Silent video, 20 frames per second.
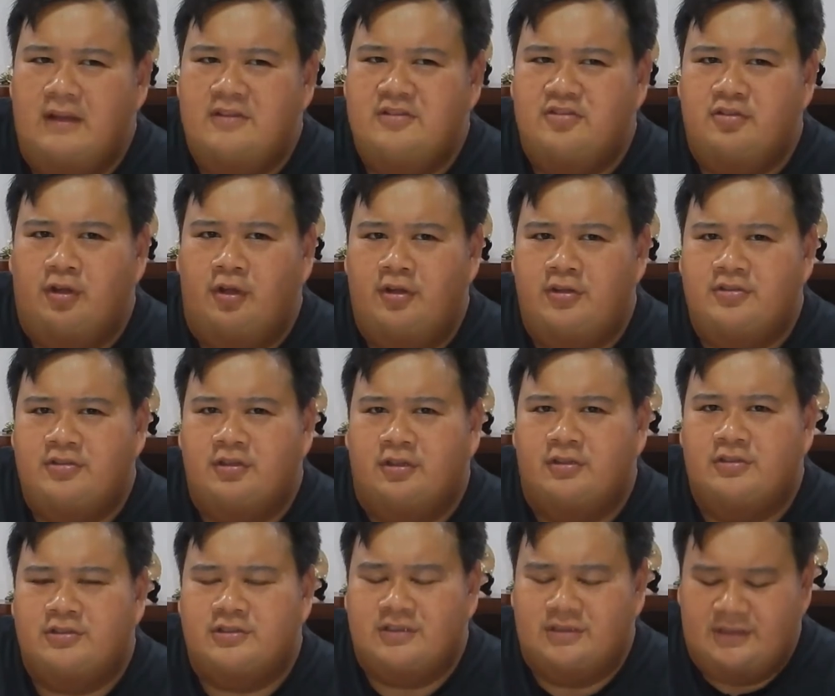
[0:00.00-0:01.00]
soy
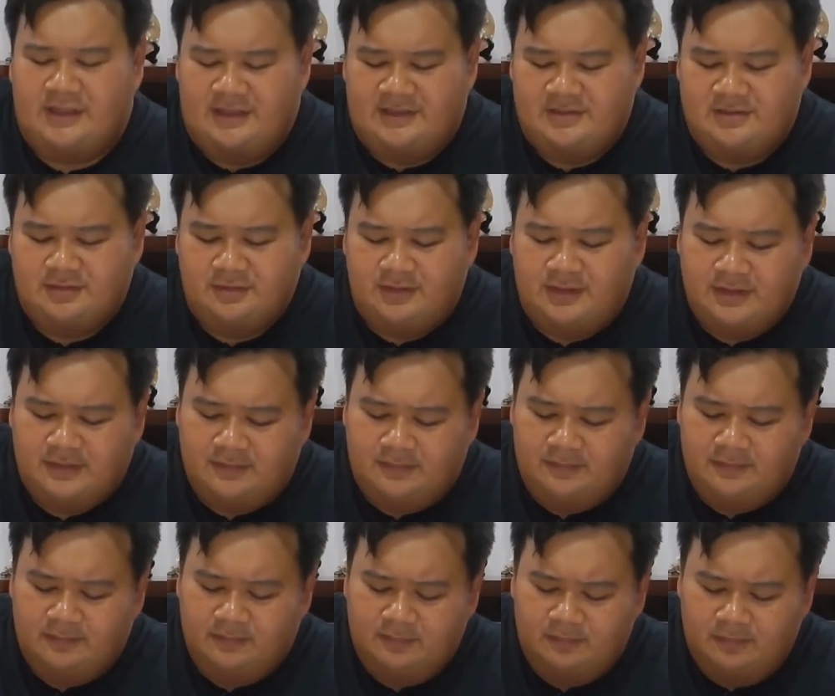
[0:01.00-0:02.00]
sauce taste to it.
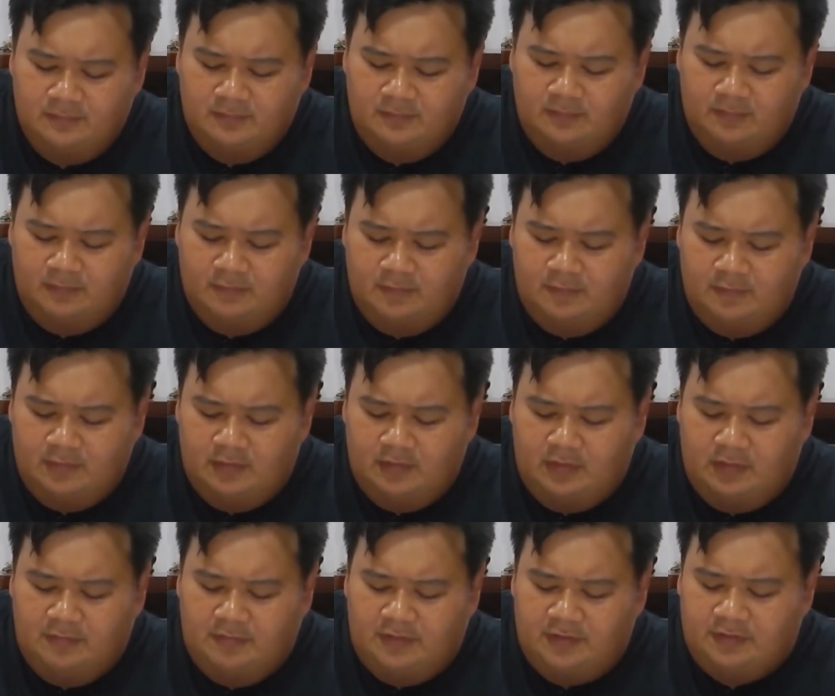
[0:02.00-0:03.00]

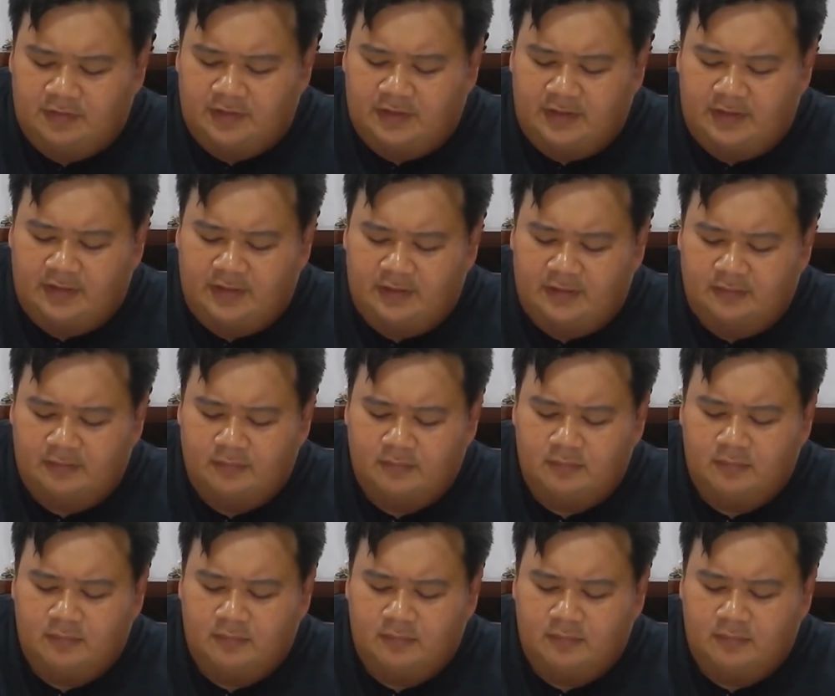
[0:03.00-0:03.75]
Give it a try again.